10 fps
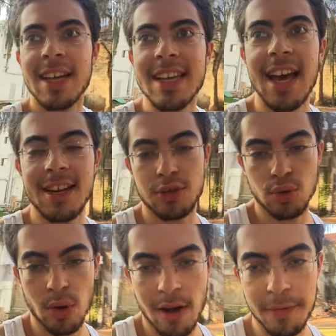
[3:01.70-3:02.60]

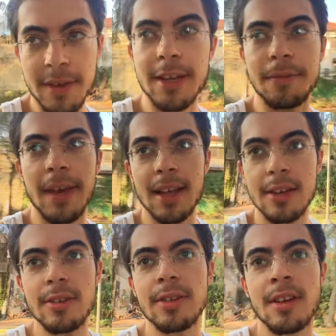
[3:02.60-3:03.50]
catastrophic
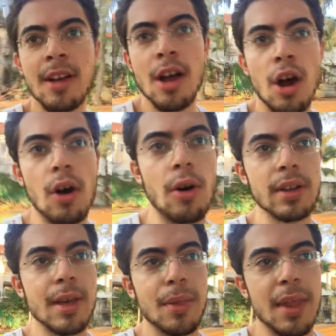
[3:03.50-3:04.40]
failure,
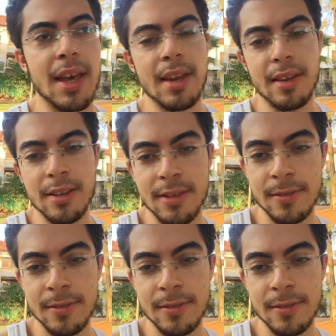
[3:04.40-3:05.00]
only then